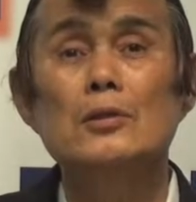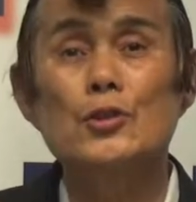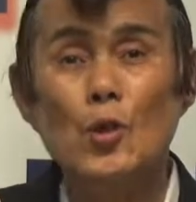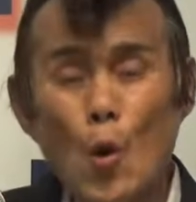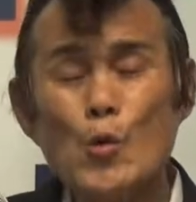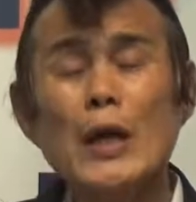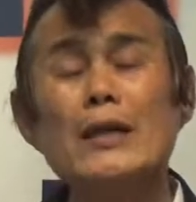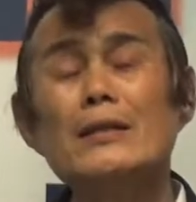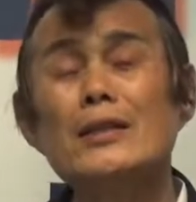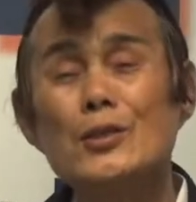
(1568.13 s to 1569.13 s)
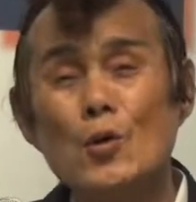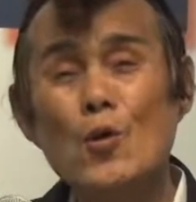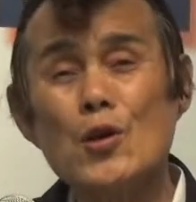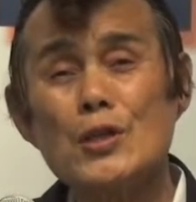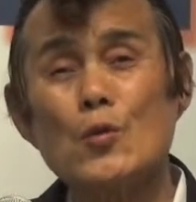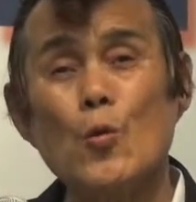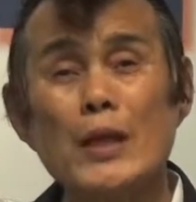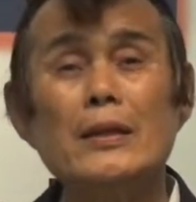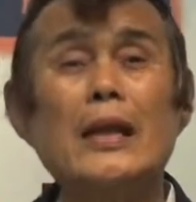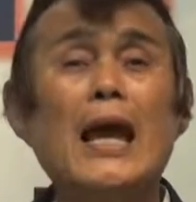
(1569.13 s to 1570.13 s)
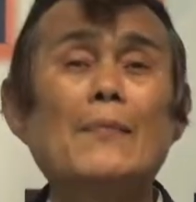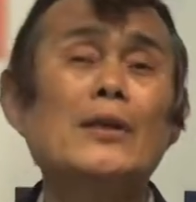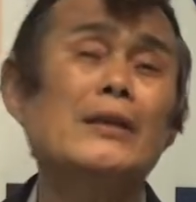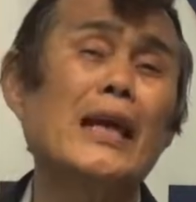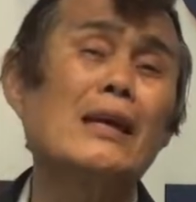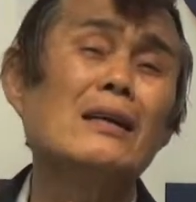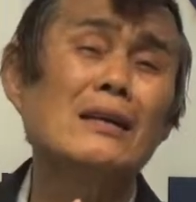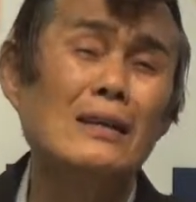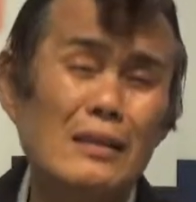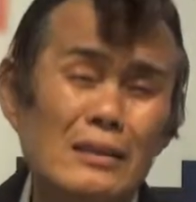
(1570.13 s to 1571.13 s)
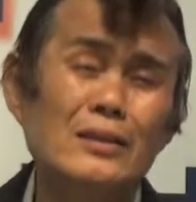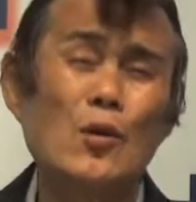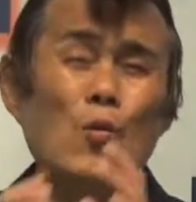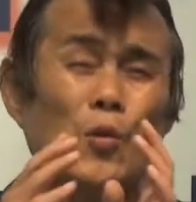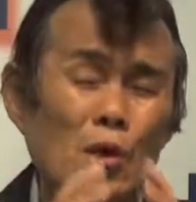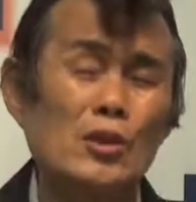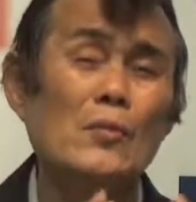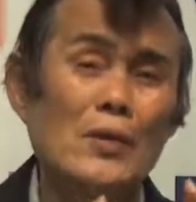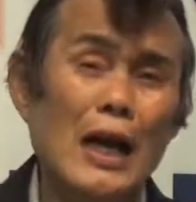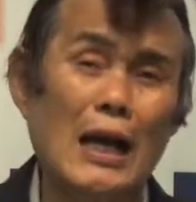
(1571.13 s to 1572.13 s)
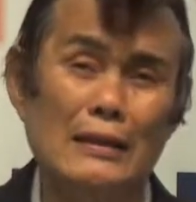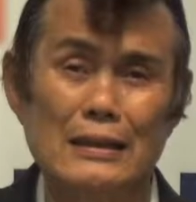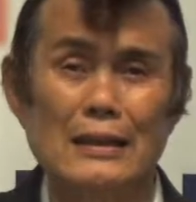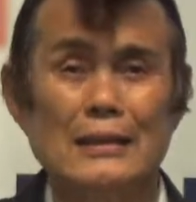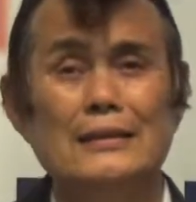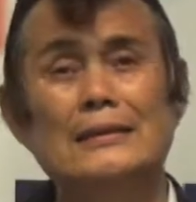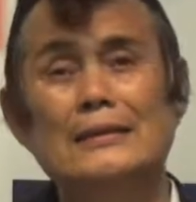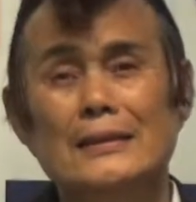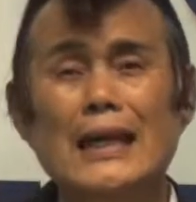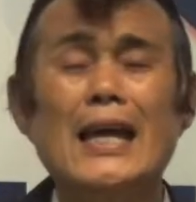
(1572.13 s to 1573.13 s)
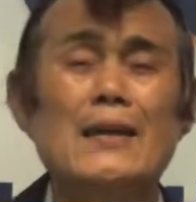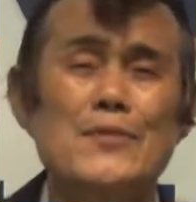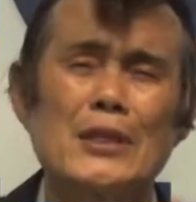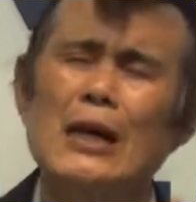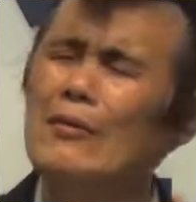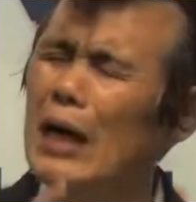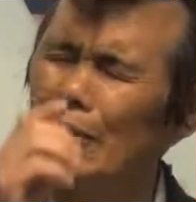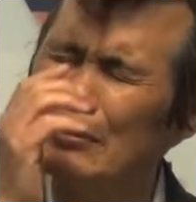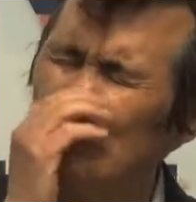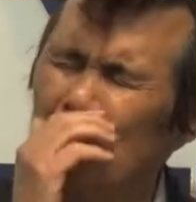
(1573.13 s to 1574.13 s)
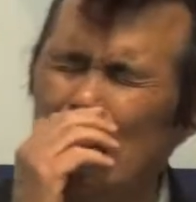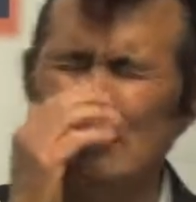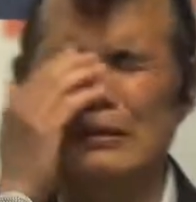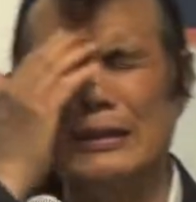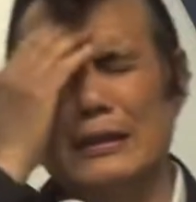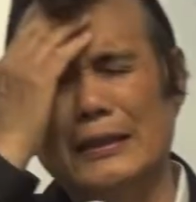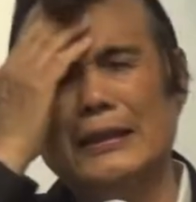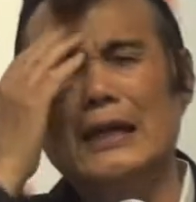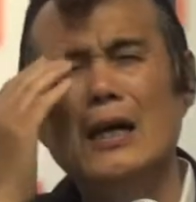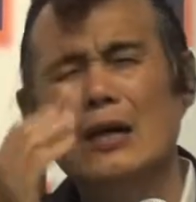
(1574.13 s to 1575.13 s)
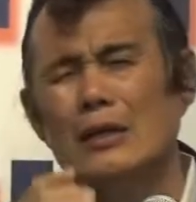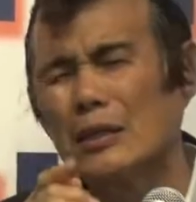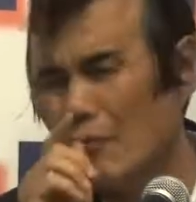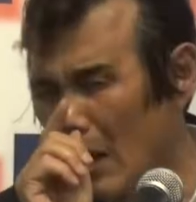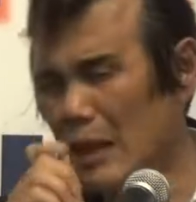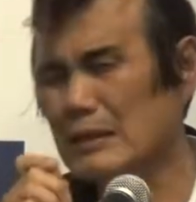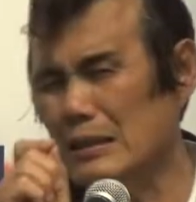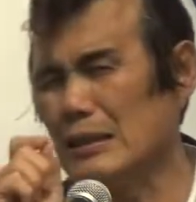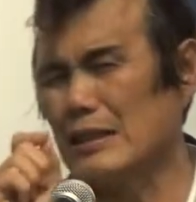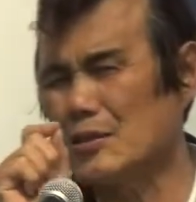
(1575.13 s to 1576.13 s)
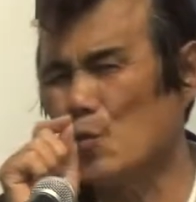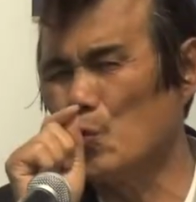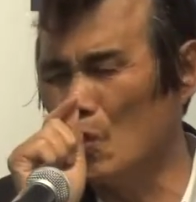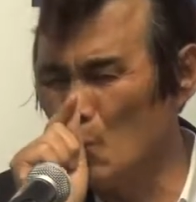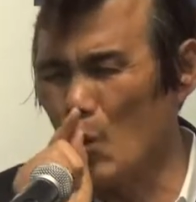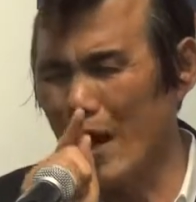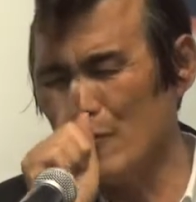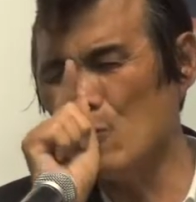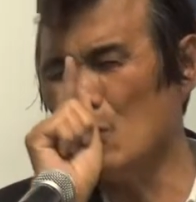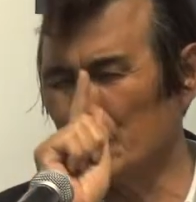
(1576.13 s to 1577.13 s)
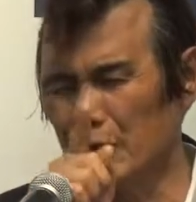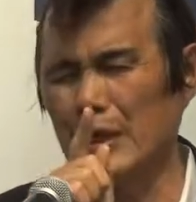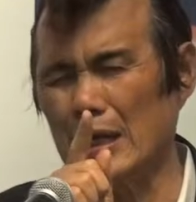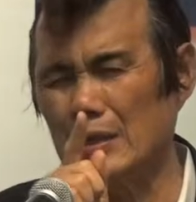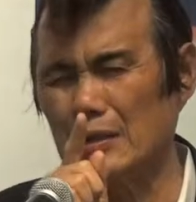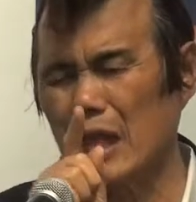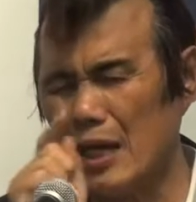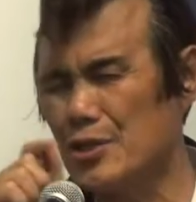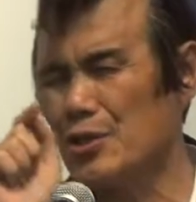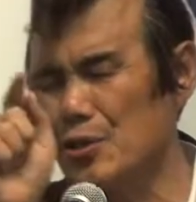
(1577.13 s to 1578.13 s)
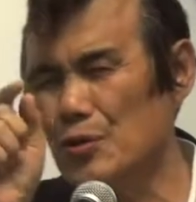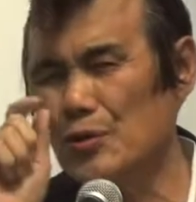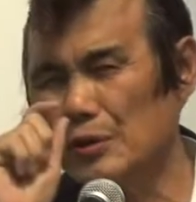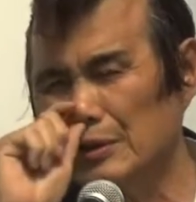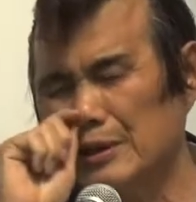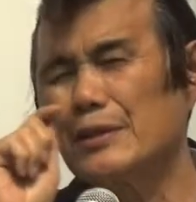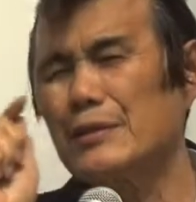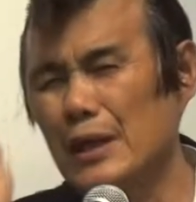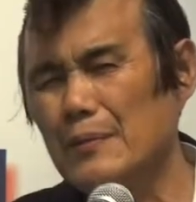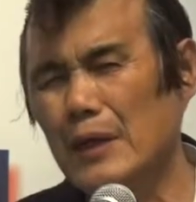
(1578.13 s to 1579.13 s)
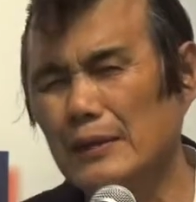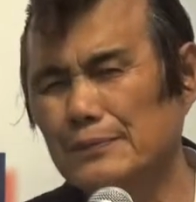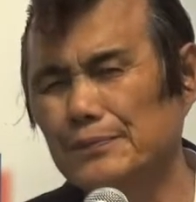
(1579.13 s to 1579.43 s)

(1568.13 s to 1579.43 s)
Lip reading: joy and rejoice whenever they heard the word of God. Same, see, I want to tell you the right, there's one word that touch you. This is rhema.